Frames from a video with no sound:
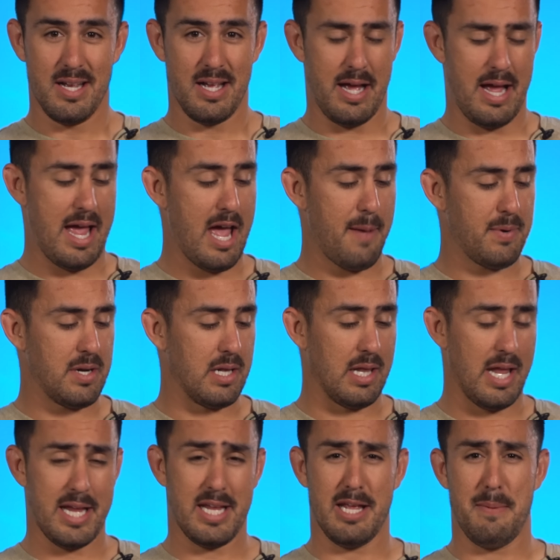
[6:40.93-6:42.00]
I happen to
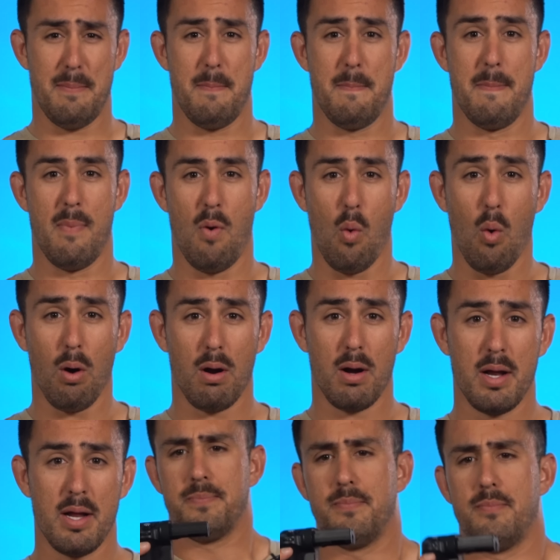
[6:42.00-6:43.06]
like it more,
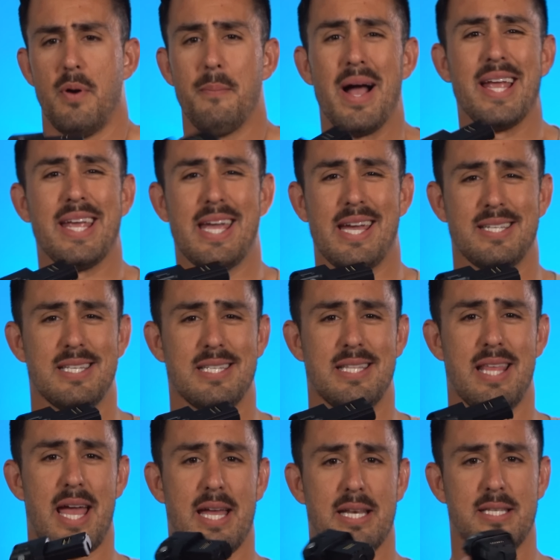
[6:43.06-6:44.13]
but my guess is
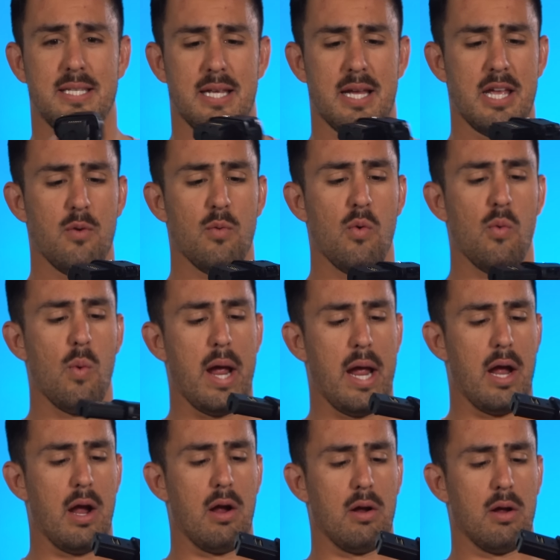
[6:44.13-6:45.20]
that it will
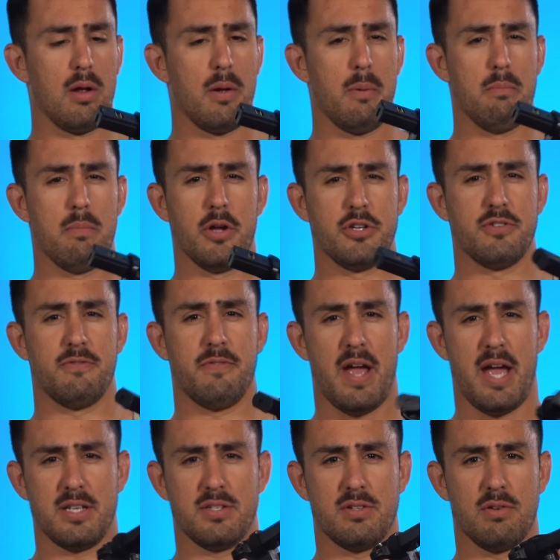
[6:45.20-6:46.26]
wear much
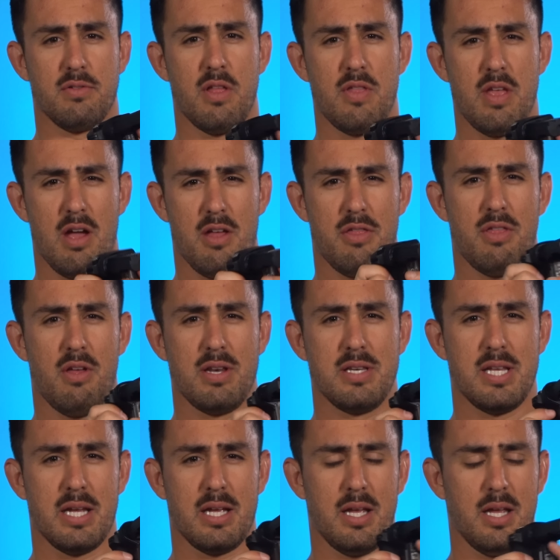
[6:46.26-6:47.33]
faster than the
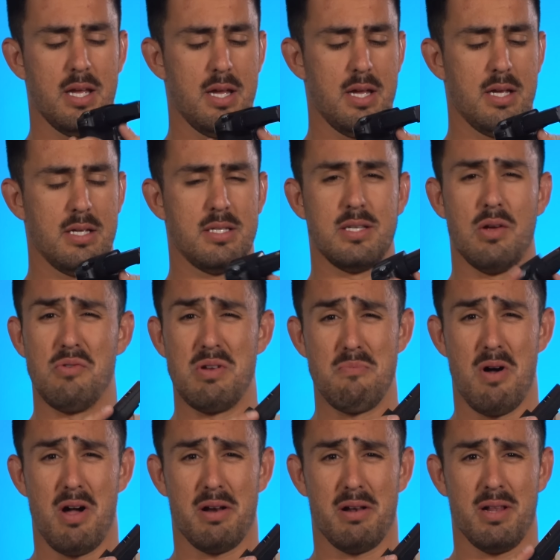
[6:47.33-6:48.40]
authentic Sony
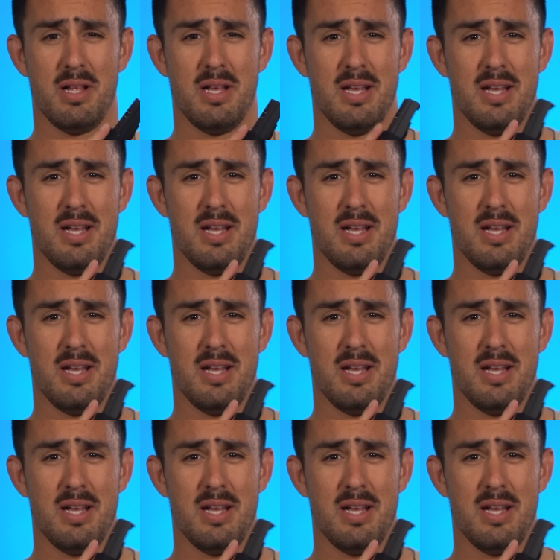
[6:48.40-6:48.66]
model.